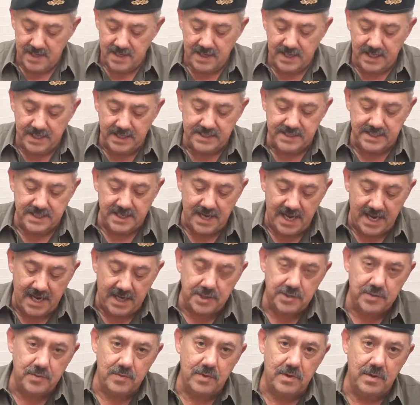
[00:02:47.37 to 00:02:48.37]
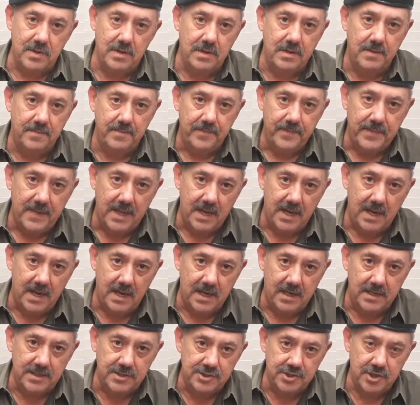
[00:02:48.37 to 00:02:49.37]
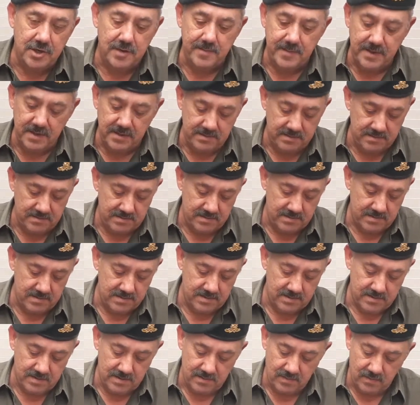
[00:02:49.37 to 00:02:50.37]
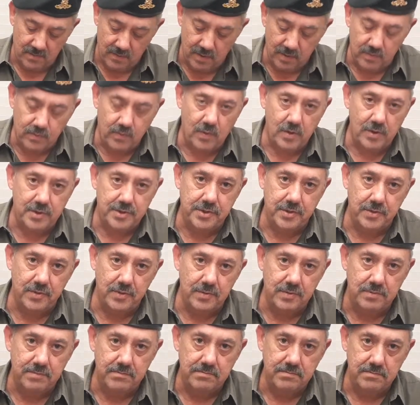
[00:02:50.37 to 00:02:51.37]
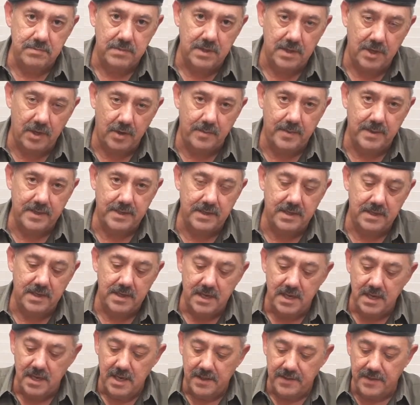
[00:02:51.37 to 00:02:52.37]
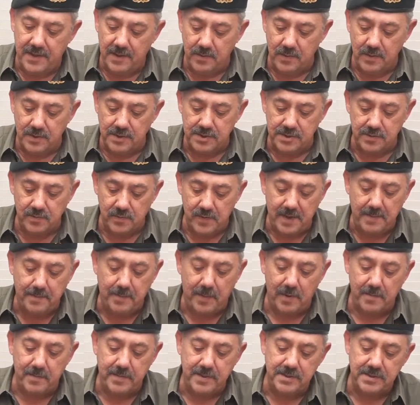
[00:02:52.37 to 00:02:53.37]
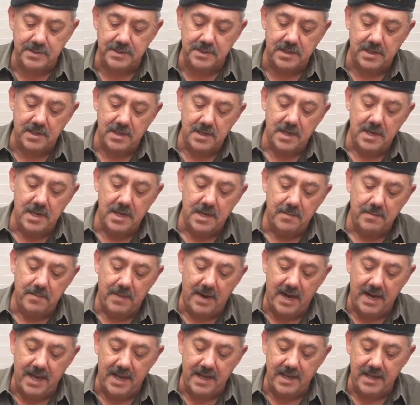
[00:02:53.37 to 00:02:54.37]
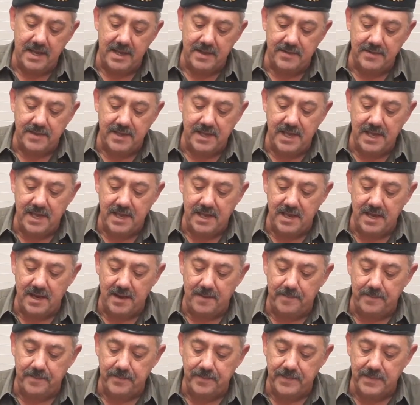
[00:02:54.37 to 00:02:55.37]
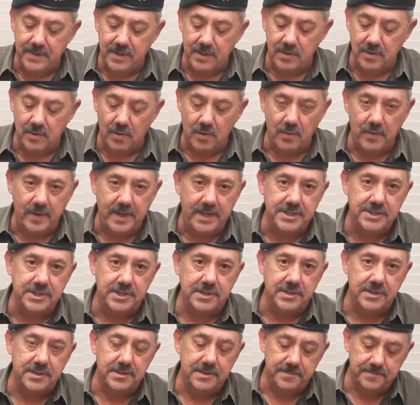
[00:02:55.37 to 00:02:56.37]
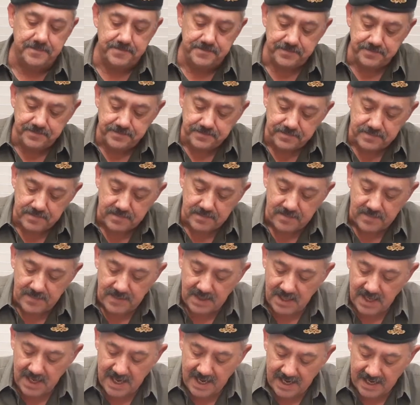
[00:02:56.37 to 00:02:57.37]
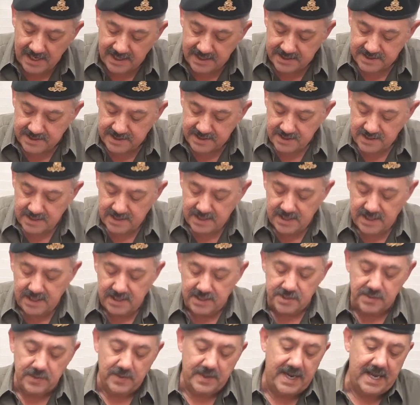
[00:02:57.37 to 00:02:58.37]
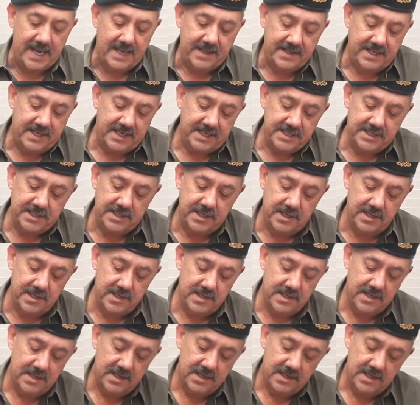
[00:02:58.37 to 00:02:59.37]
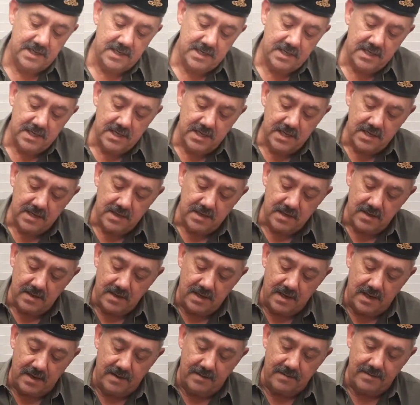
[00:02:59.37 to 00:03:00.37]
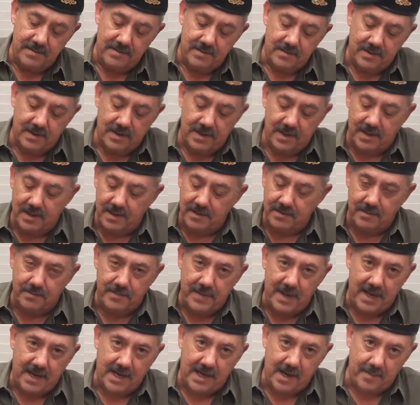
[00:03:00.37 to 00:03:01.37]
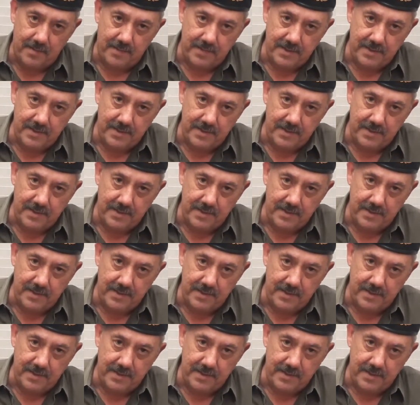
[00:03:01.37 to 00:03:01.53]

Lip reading: is an actual German World War II helmet that was repurposed by the Norwegians, and so it had these. Well, I'll back up